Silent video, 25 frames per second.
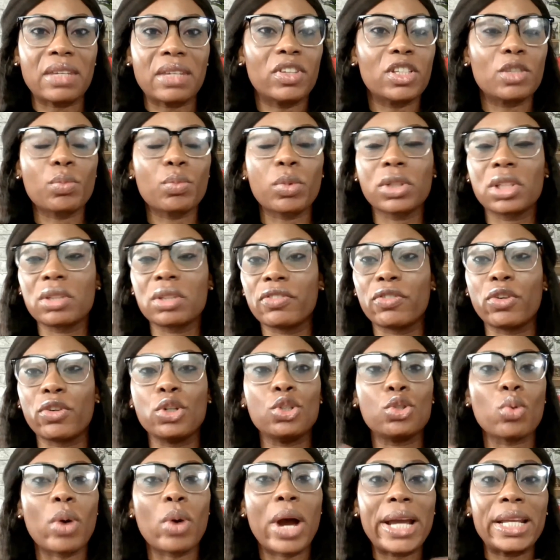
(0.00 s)
If it's possible for
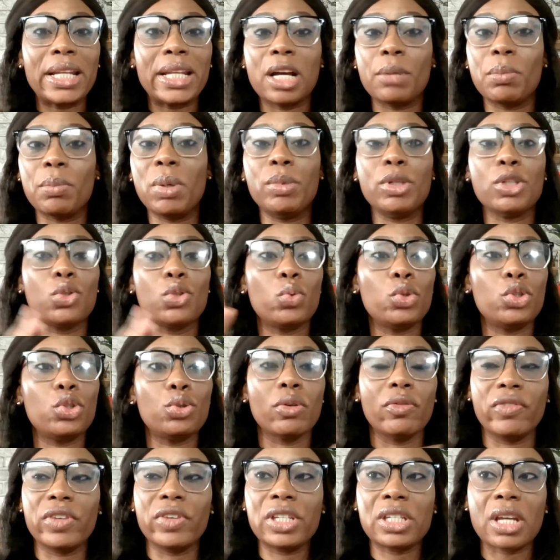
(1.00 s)
you to either maybe switch
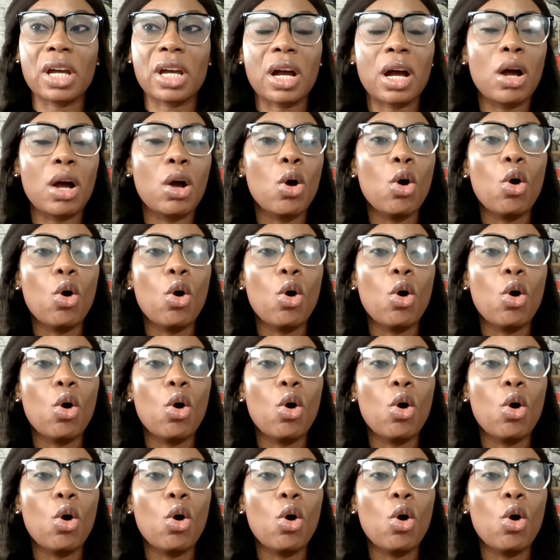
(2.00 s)
your visa